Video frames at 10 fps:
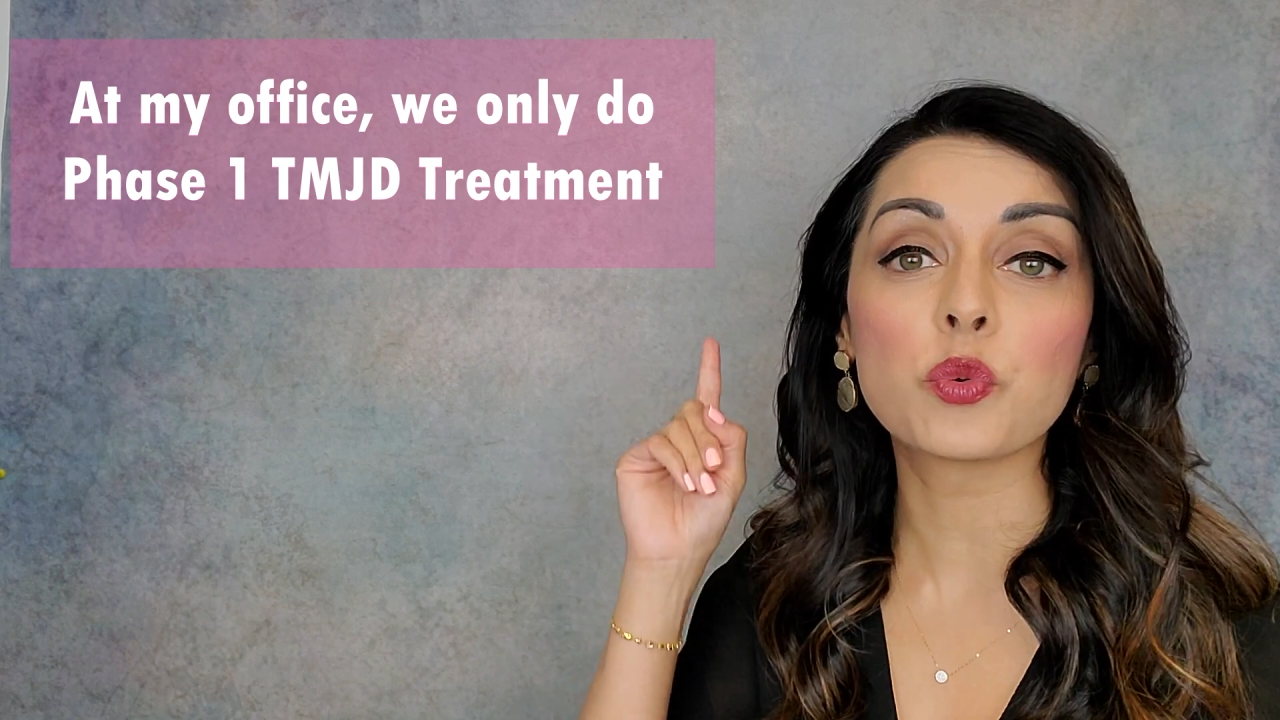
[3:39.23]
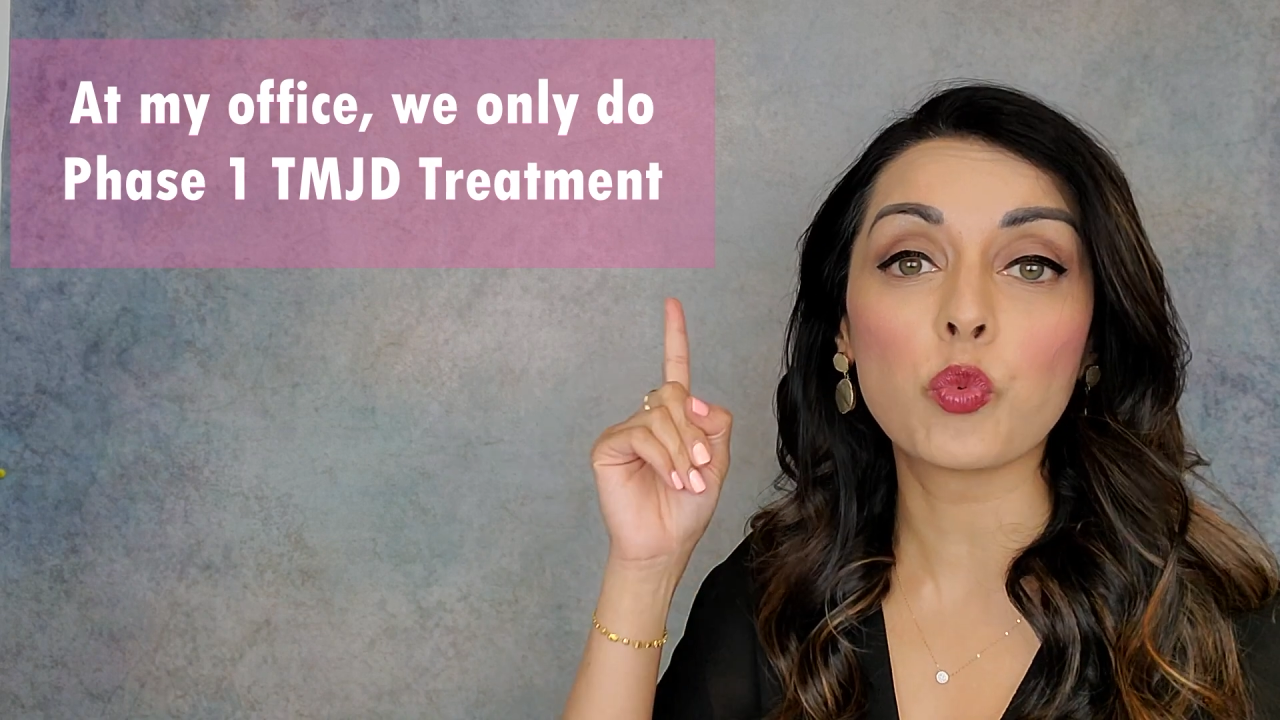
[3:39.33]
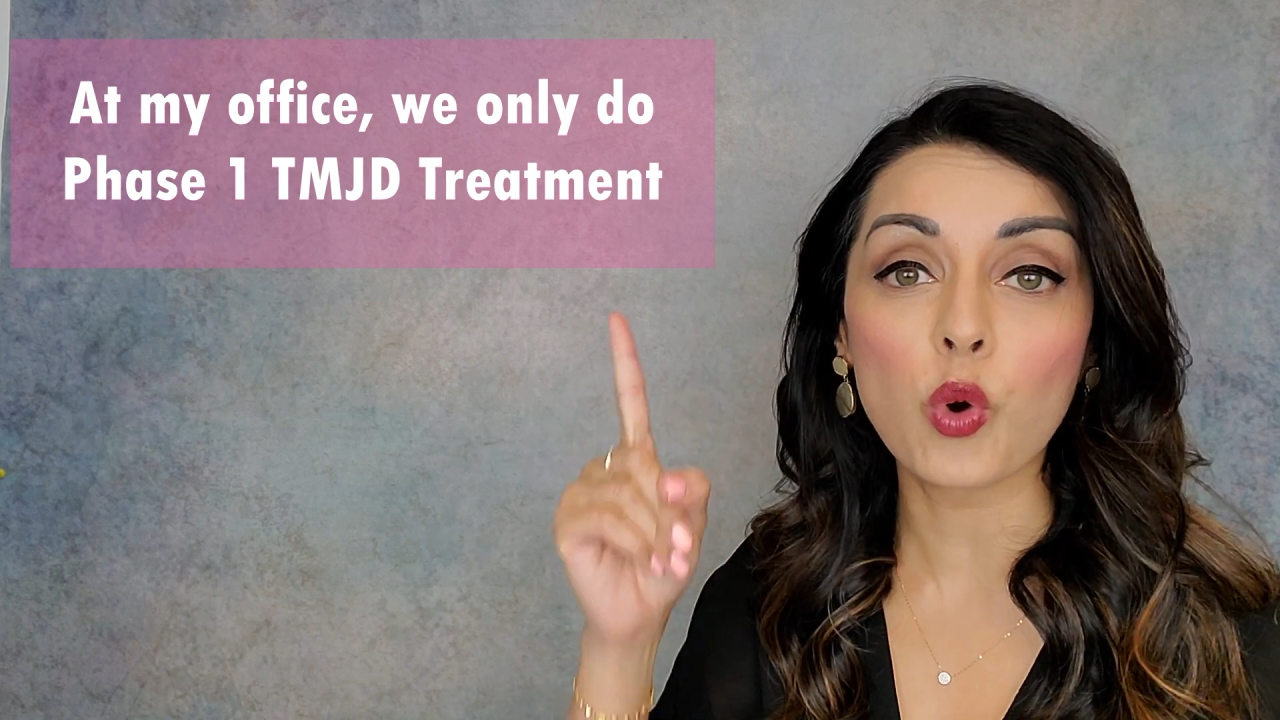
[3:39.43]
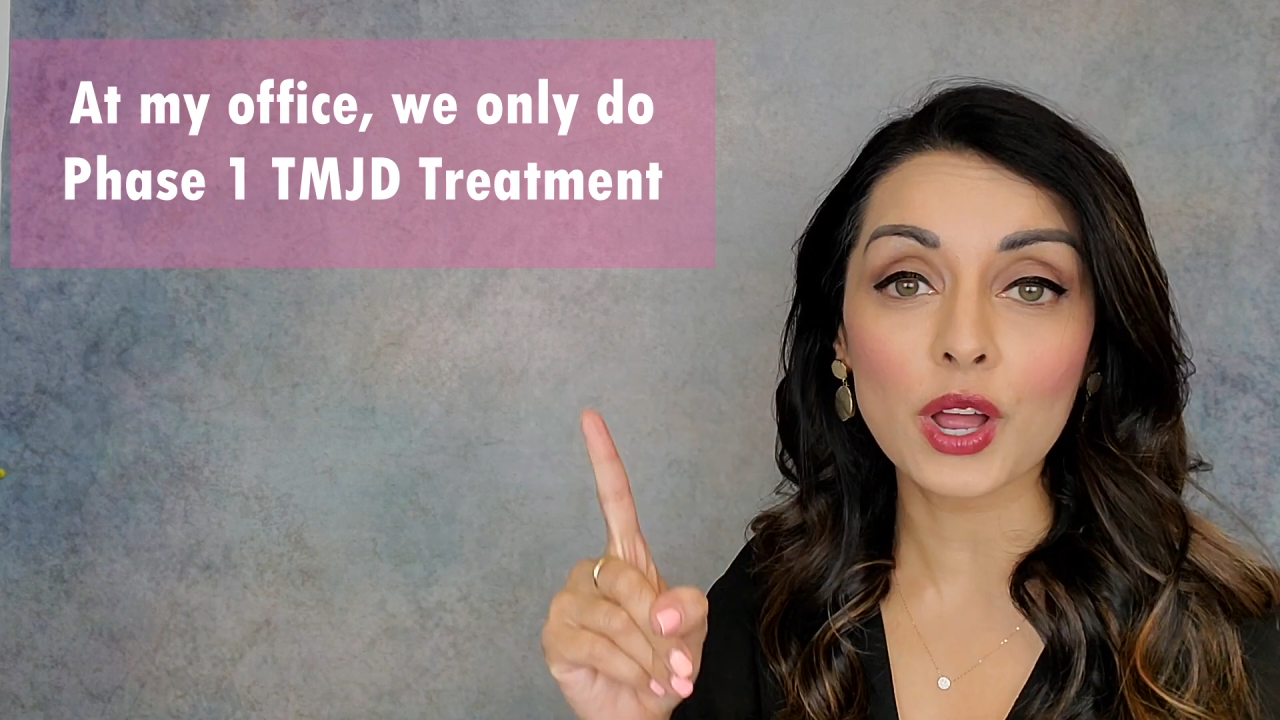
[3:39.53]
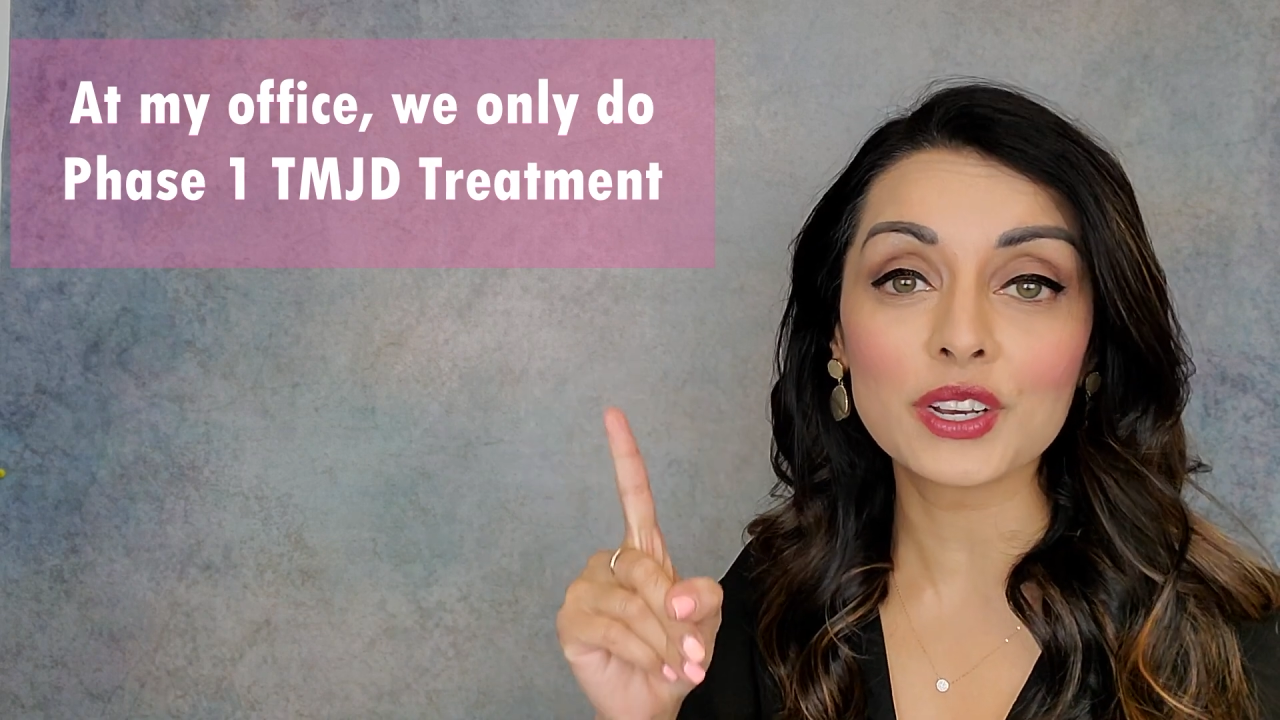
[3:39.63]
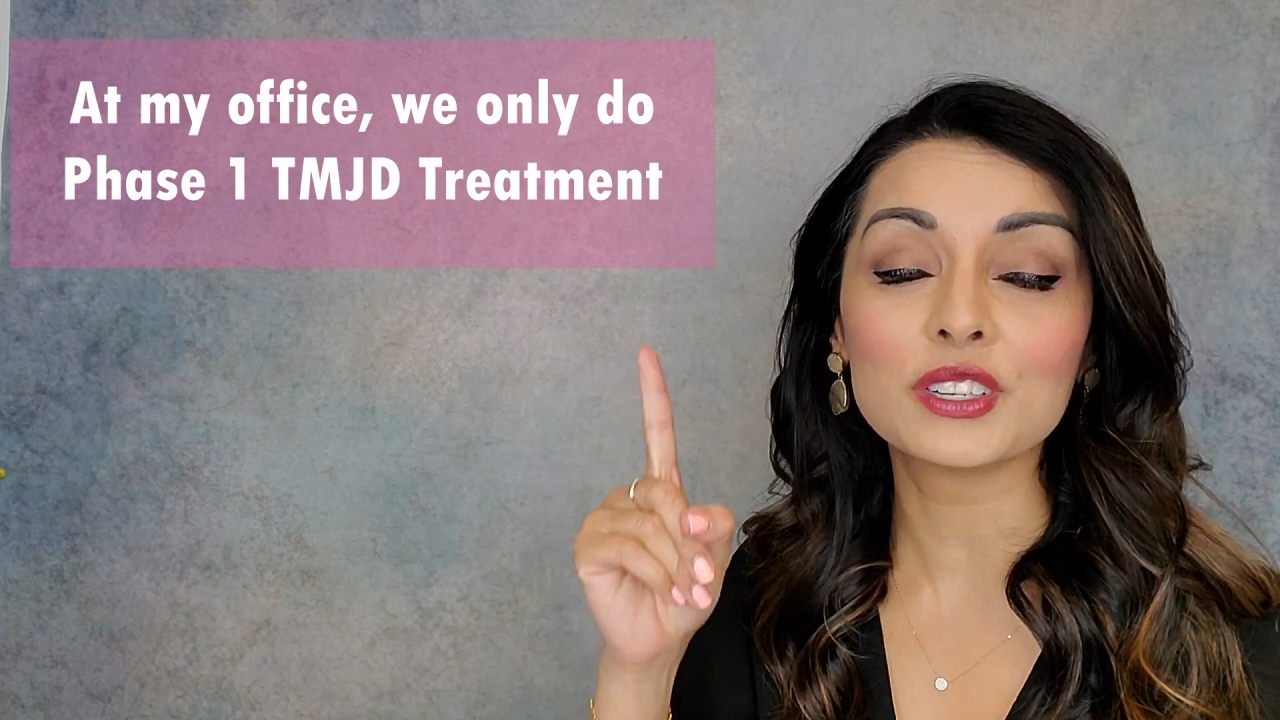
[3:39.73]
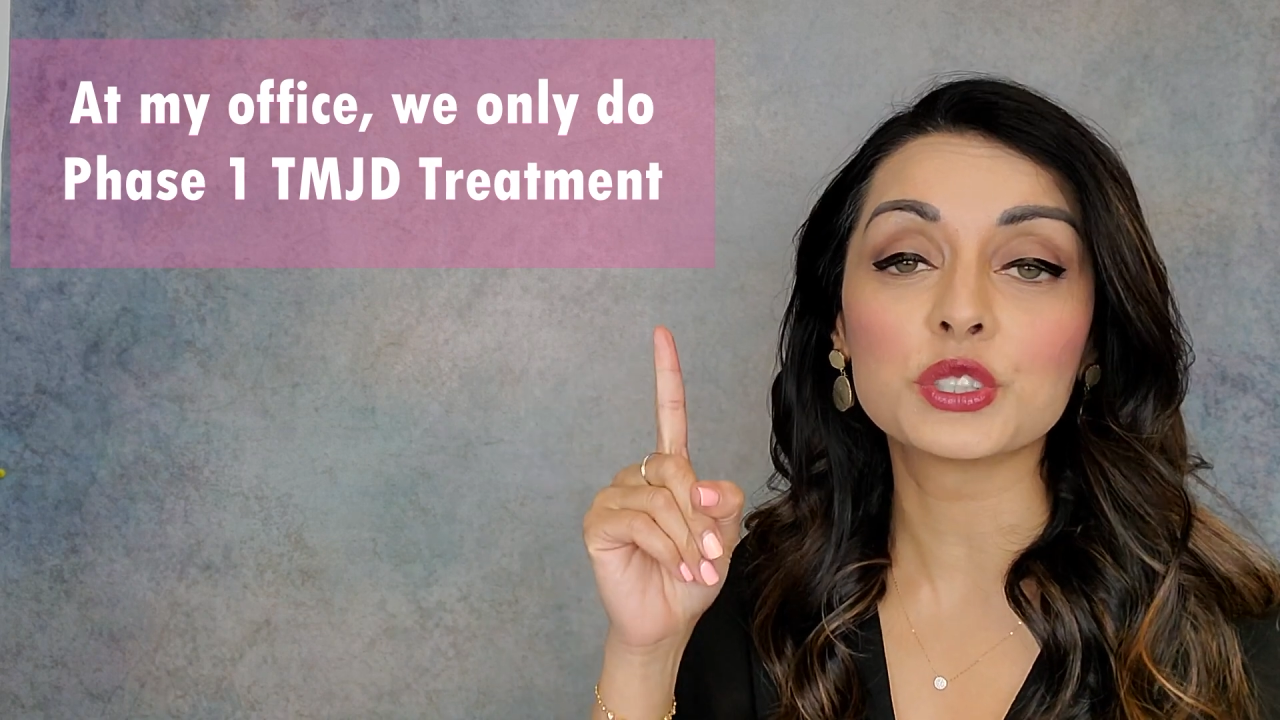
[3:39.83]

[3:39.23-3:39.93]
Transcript: 1